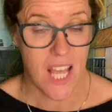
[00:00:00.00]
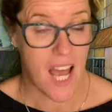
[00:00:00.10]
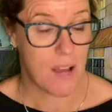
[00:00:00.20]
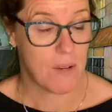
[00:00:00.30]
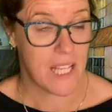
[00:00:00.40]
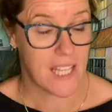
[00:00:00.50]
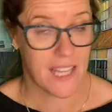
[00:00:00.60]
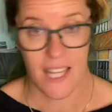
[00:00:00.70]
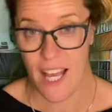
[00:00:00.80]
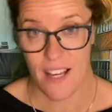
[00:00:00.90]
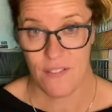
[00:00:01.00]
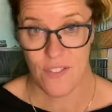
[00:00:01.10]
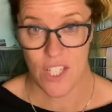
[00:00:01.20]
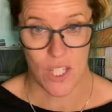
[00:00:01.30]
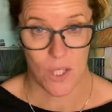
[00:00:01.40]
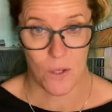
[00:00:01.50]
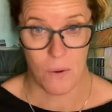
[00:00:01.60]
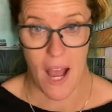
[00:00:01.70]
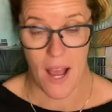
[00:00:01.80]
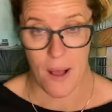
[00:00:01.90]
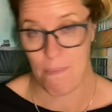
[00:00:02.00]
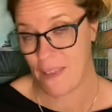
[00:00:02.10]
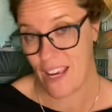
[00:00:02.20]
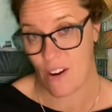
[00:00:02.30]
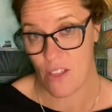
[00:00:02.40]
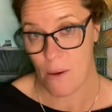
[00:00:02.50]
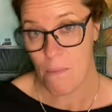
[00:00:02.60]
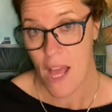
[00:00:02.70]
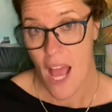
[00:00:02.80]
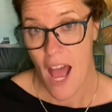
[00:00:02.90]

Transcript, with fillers: I would love to um, hear them.